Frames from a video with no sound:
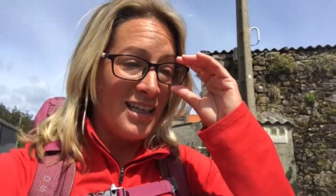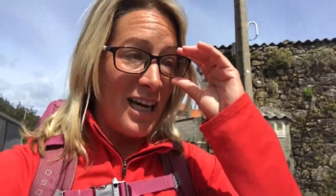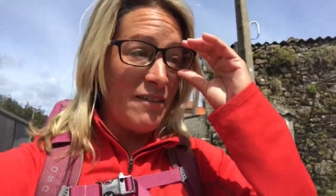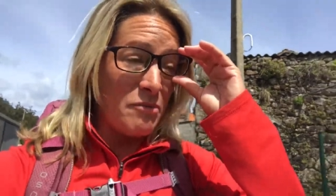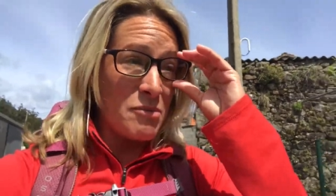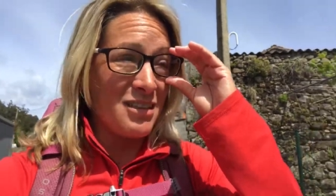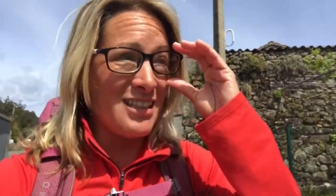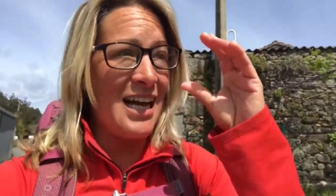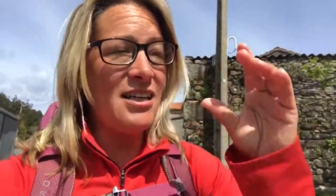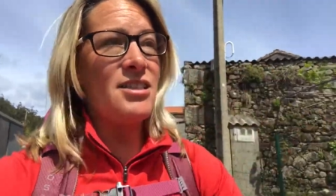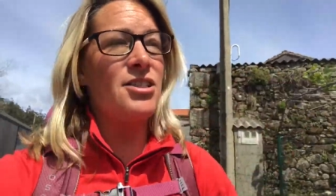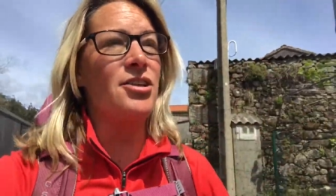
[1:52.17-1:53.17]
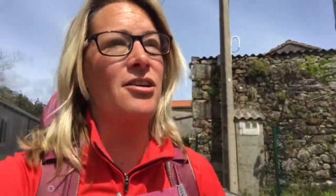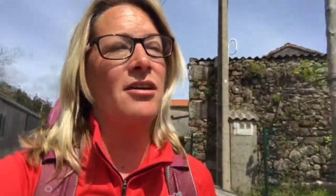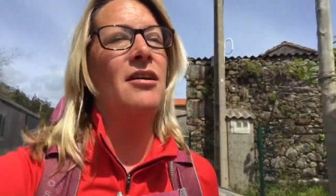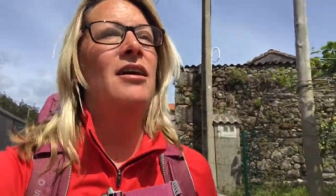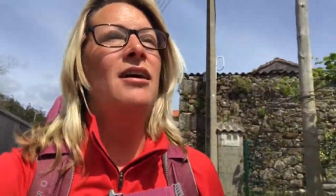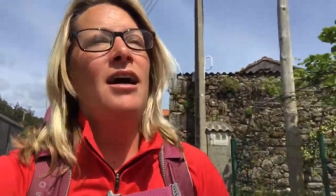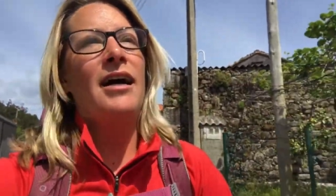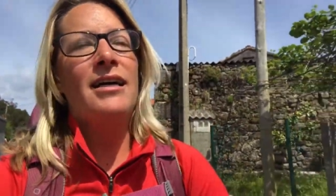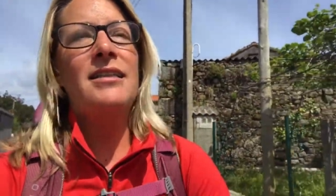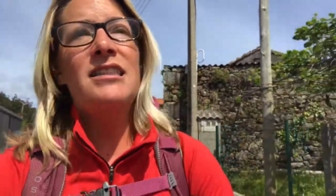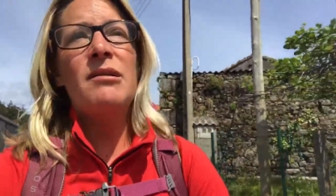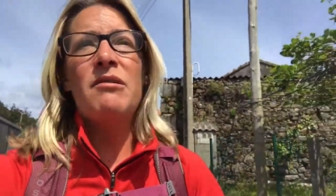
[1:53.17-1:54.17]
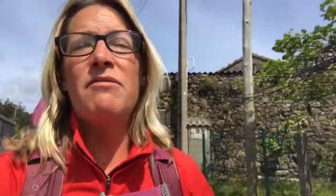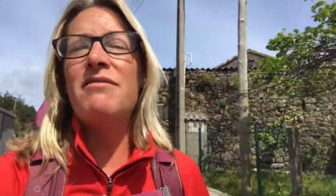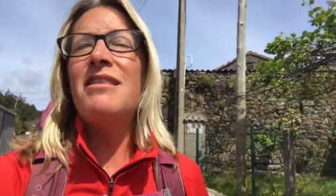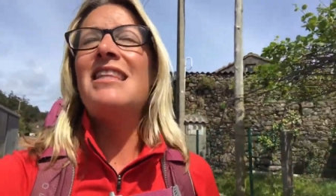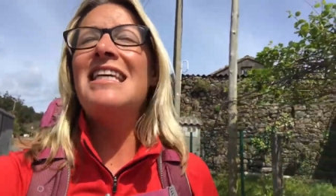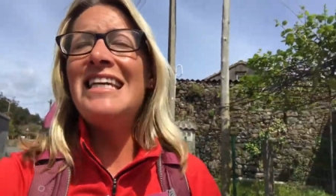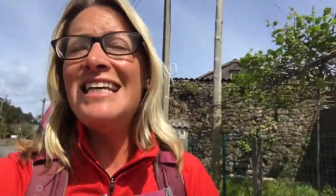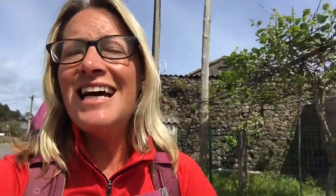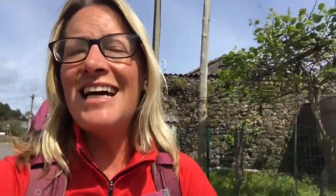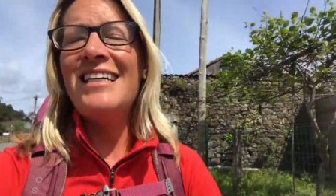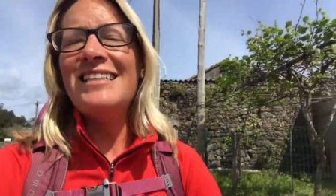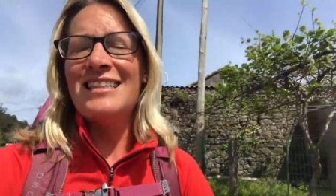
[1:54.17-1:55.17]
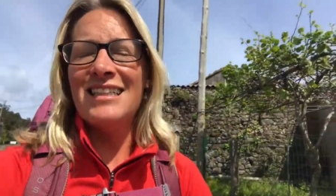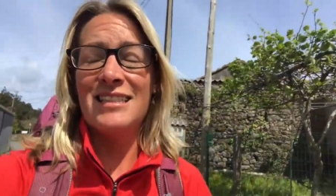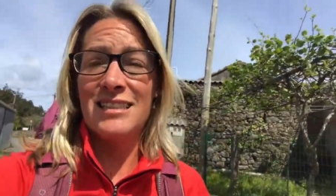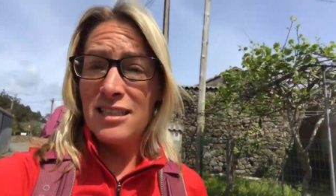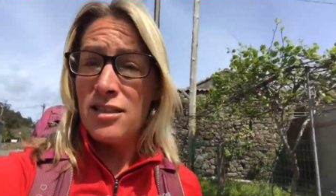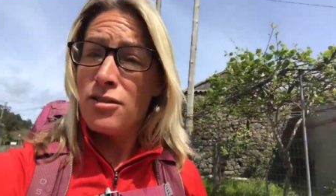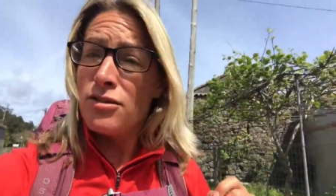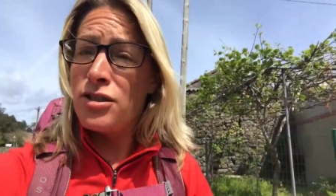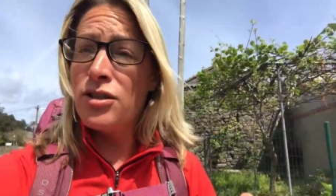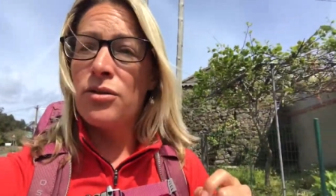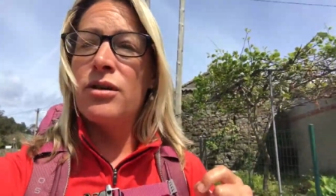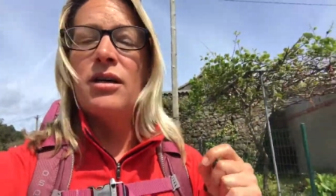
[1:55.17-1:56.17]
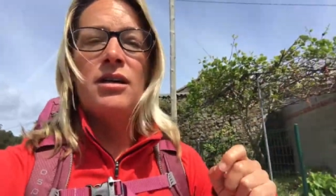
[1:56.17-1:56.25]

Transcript: I remember last year, I had some of the nicest, this year too,